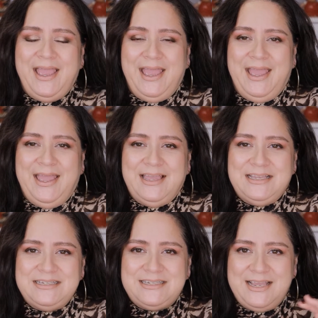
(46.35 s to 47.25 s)

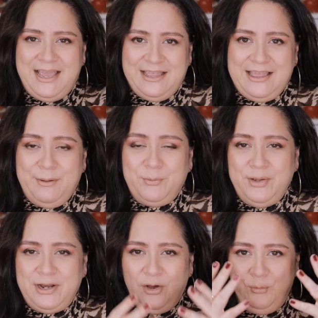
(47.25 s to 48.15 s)
And at that
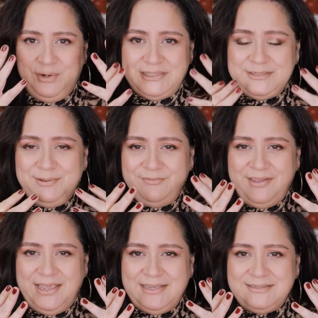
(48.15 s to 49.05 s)
point, I'll rinse my
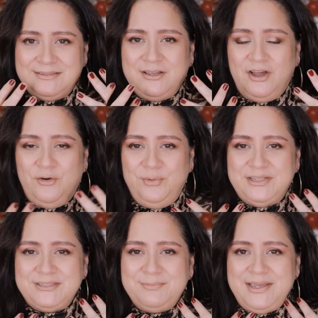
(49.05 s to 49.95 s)
face, I'll
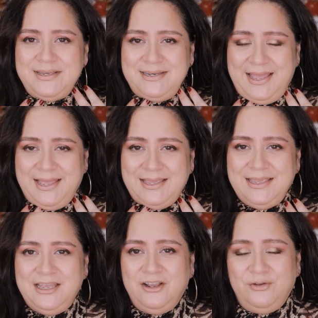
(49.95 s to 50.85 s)
rinse my
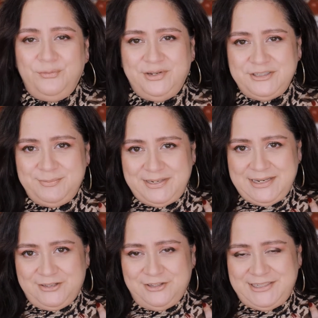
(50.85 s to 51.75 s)
neck, and I'll rinse my
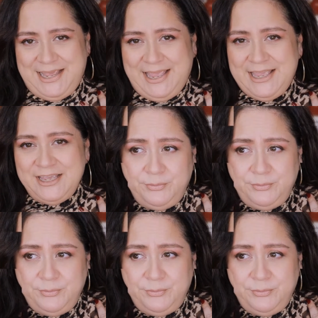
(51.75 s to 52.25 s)
décolleté.